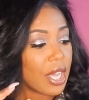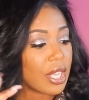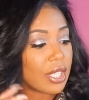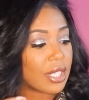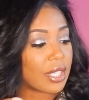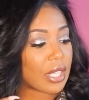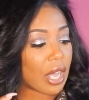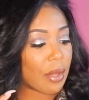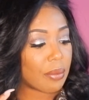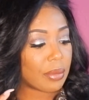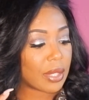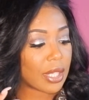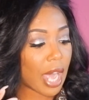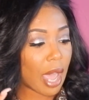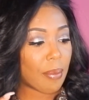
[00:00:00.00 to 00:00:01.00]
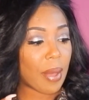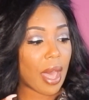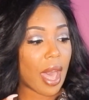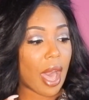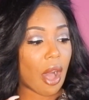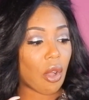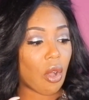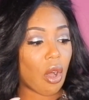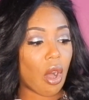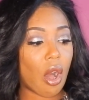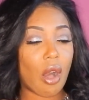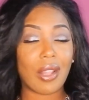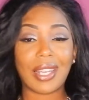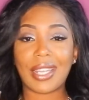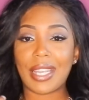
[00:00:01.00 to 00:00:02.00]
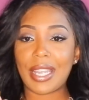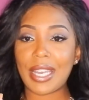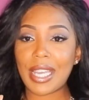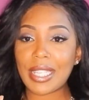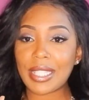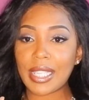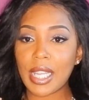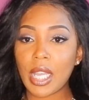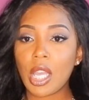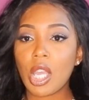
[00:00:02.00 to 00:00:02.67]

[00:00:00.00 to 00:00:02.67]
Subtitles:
some type of alcohol in it